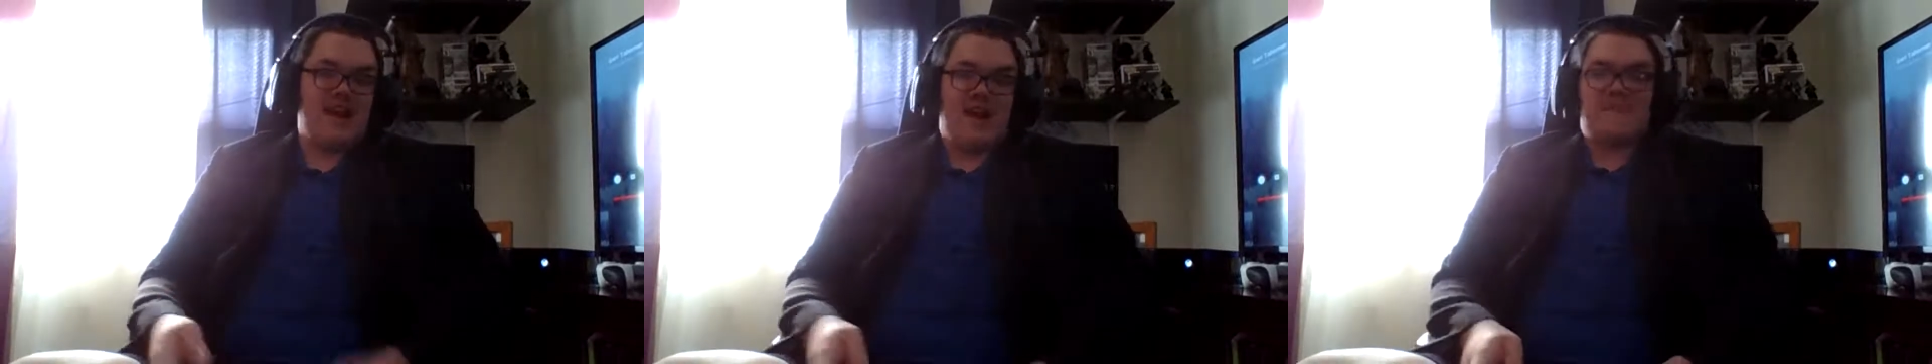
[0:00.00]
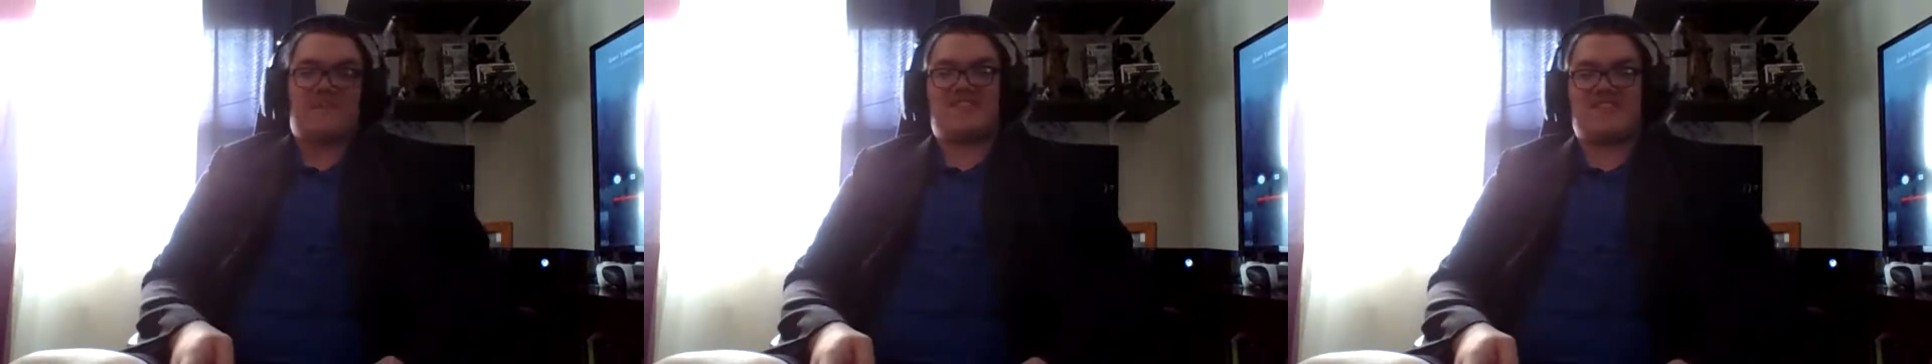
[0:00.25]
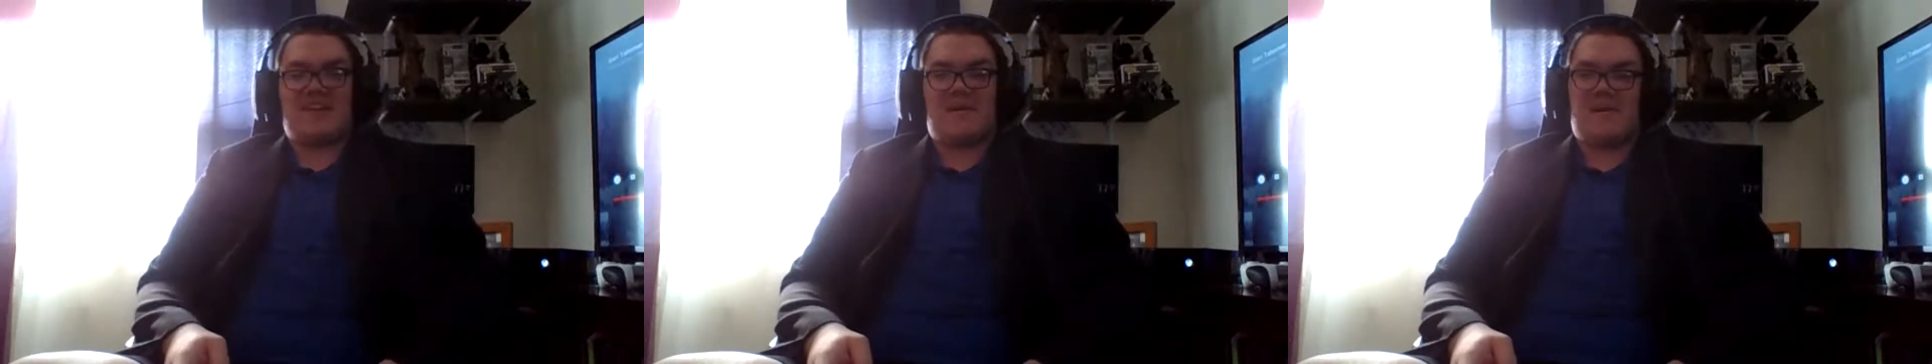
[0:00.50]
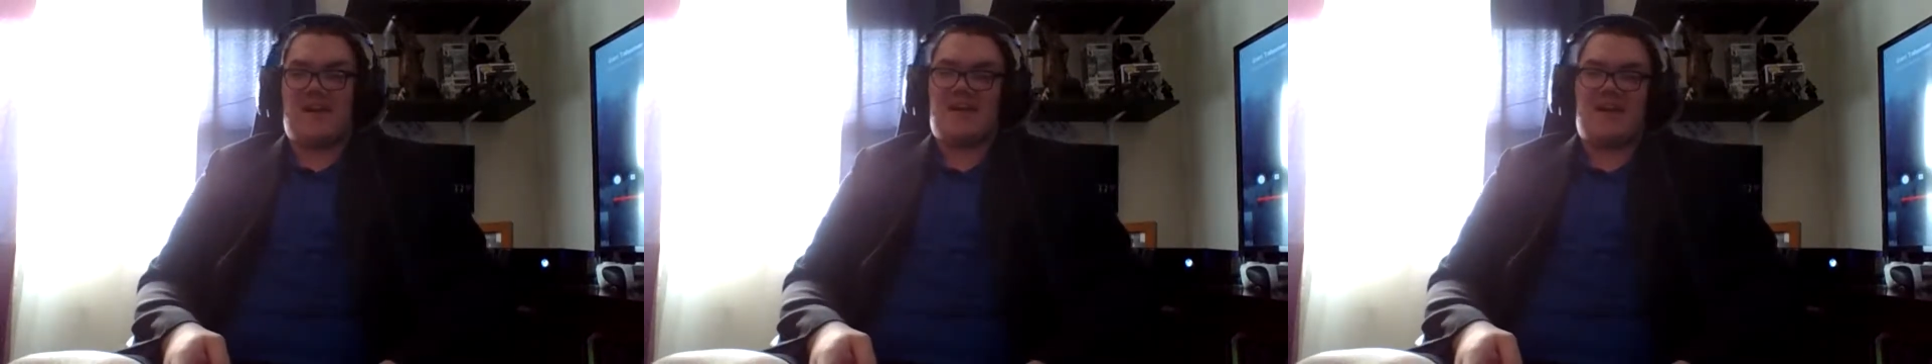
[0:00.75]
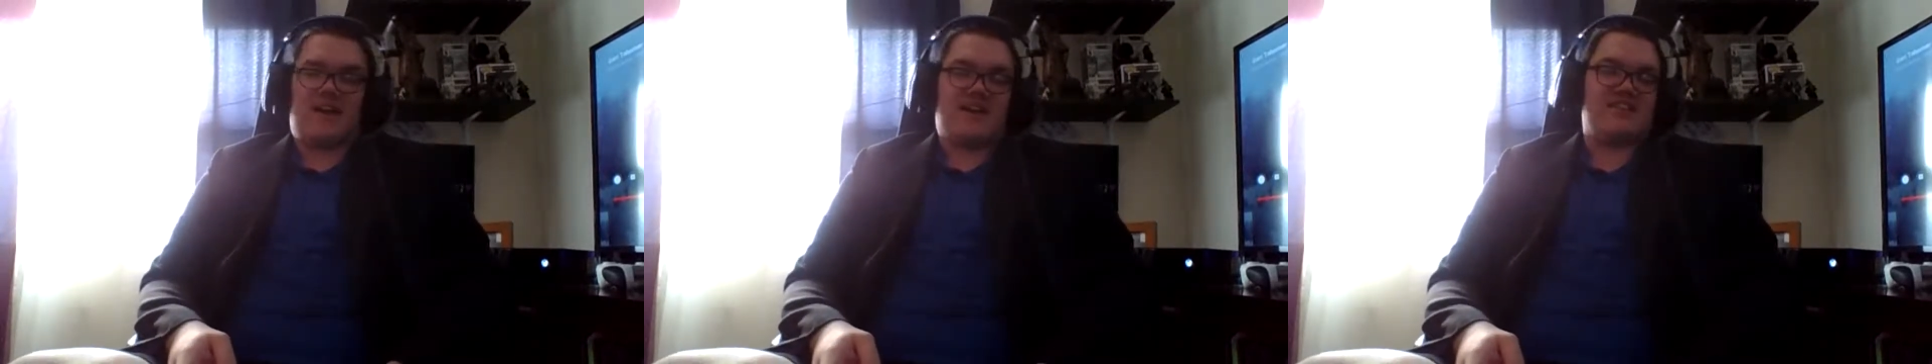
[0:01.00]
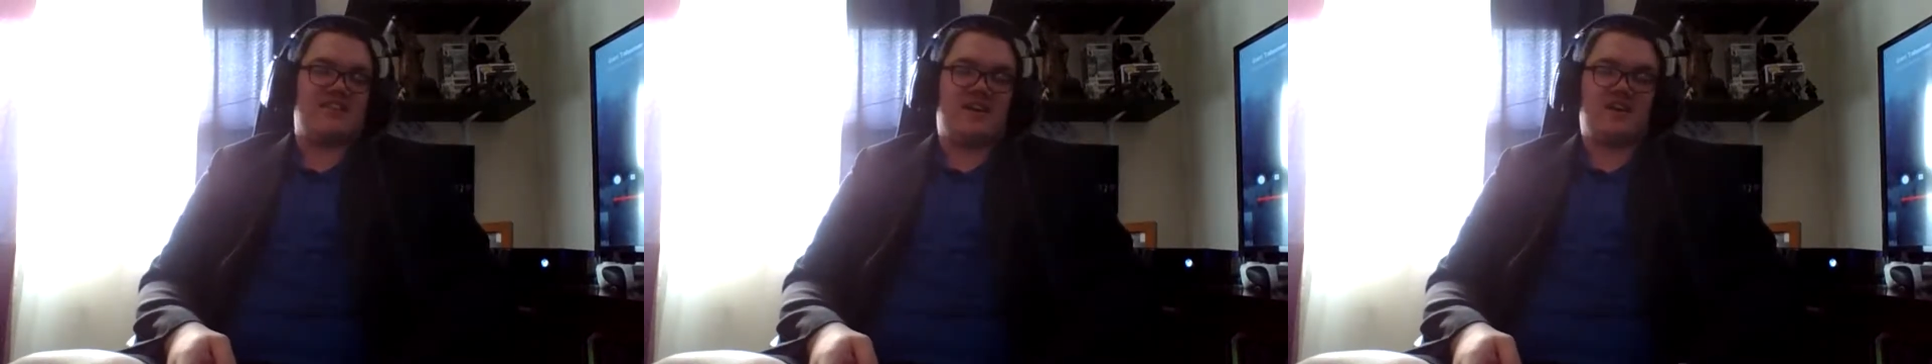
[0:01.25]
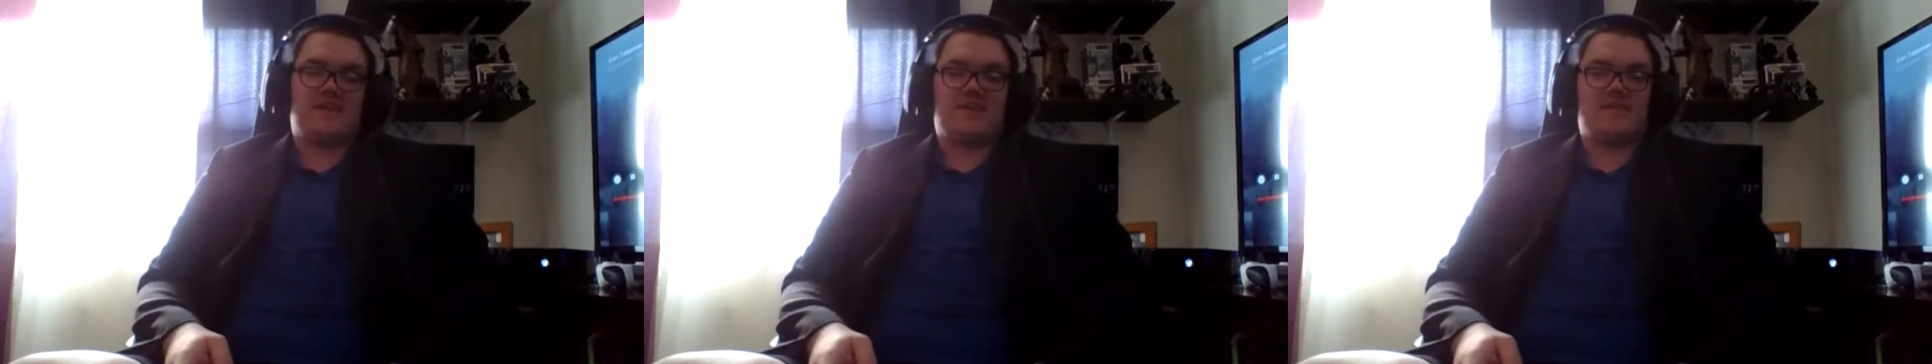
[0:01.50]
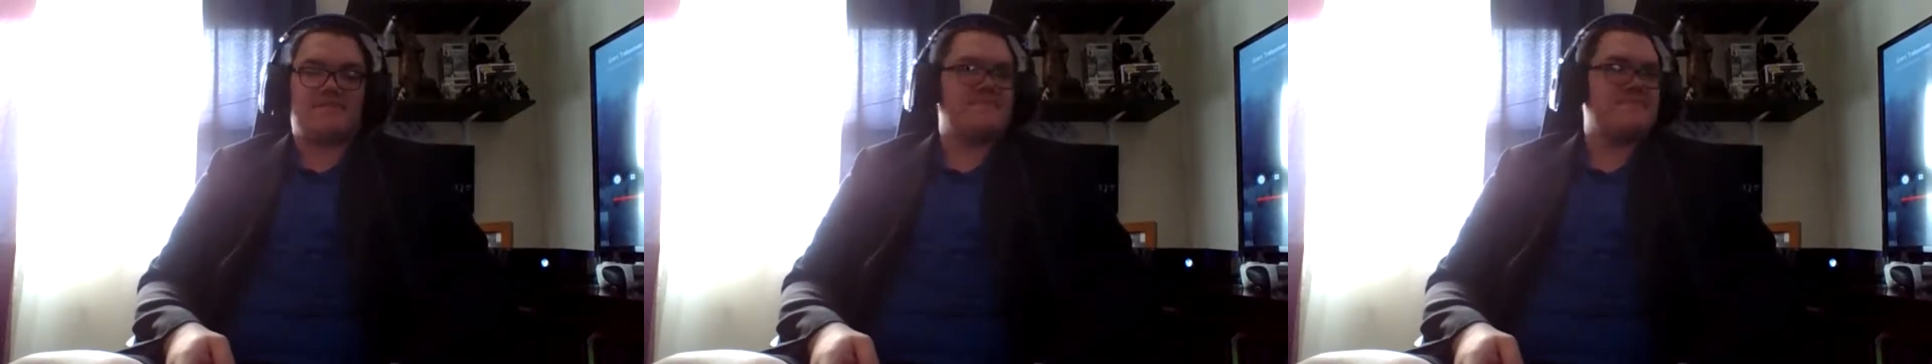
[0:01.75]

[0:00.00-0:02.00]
I'm going to say it right now. He's not good.